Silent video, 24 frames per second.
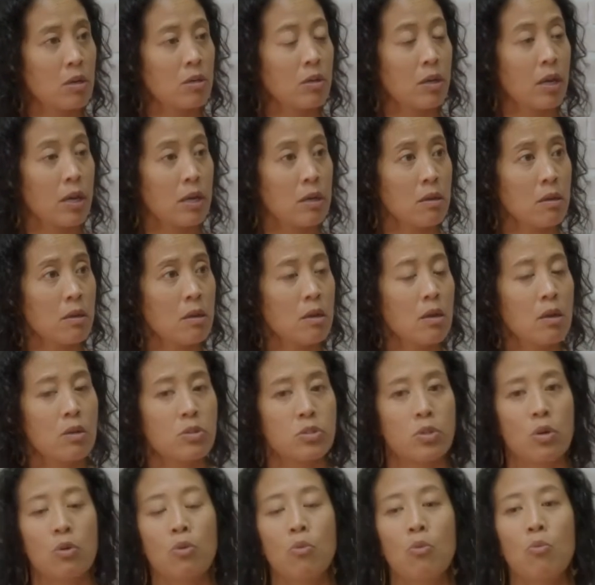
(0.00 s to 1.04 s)
mm-hmm. okay?
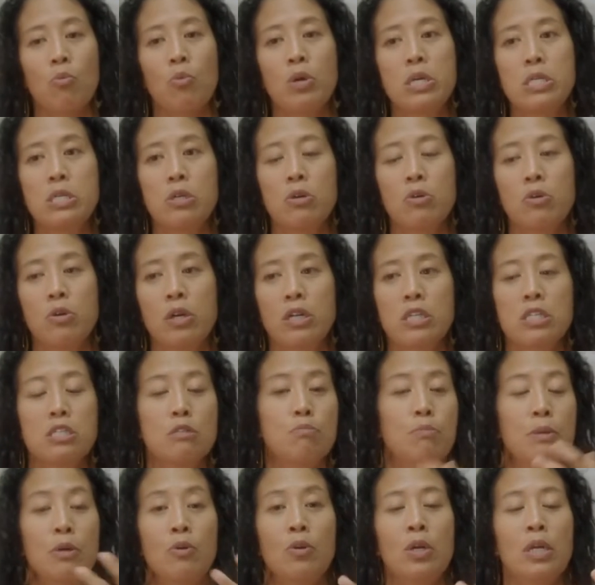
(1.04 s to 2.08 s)
So was her
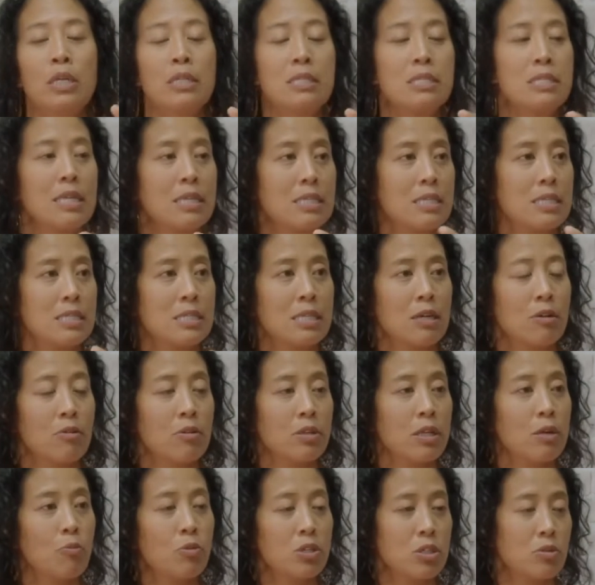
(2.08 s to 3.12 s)
experience
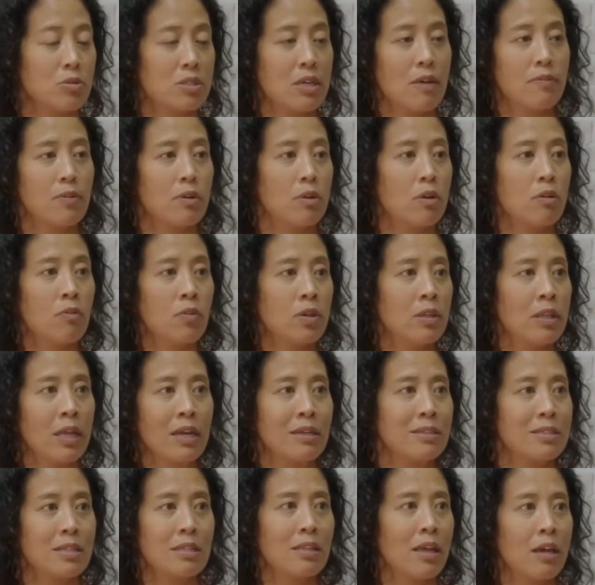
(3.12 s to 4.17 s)
necessarily, when she was having COVID,
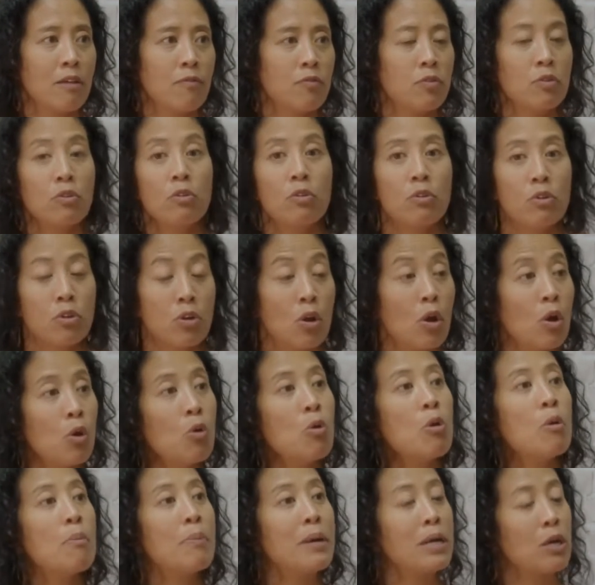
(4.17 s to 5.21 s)
like delightful?
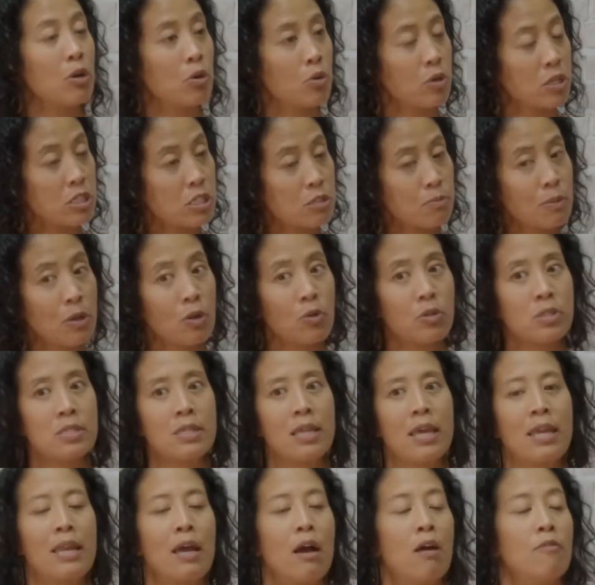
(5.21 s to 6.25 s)
No, but her experience
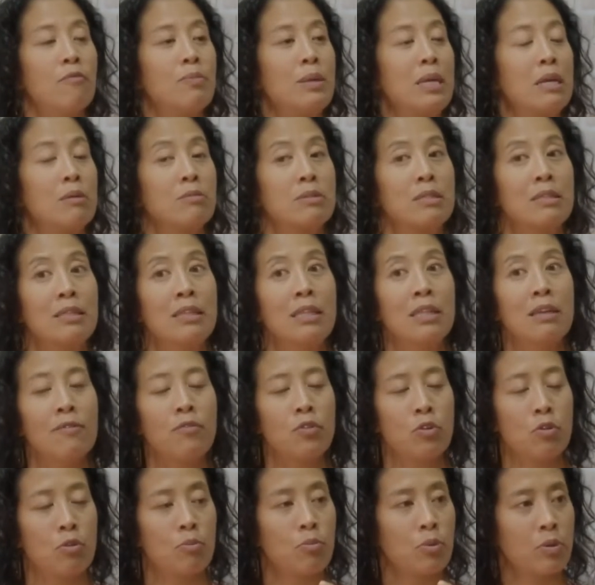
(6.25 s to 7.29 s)
then of being able to
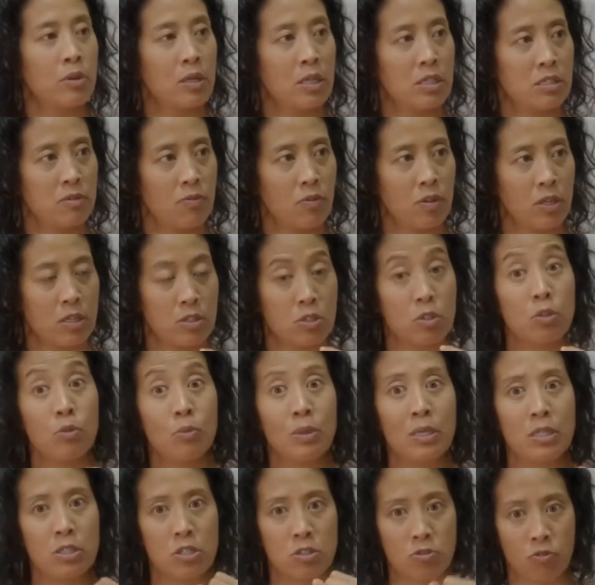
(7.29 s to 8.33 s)
live in her brilliance for like two
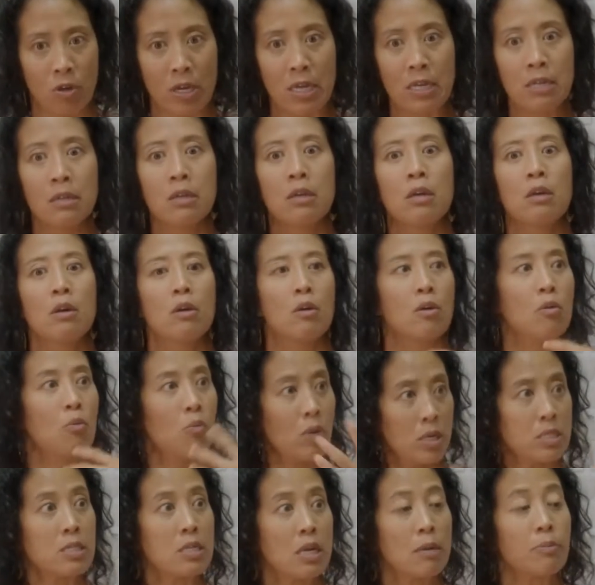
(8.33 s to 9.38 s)
weeks straight
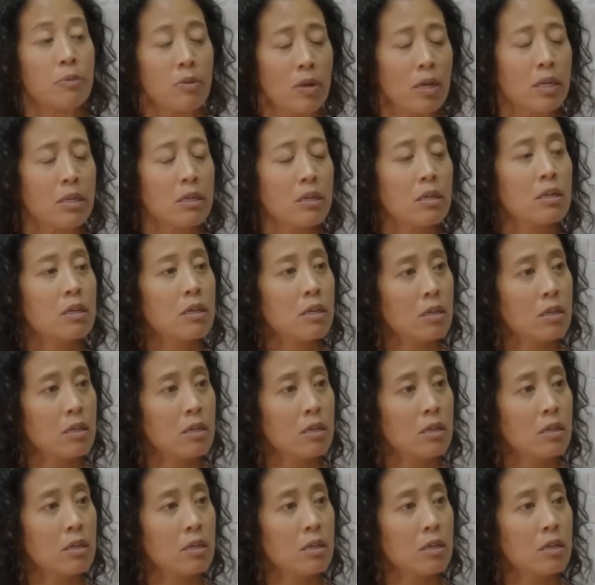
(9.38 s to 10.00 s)
was an upgrade,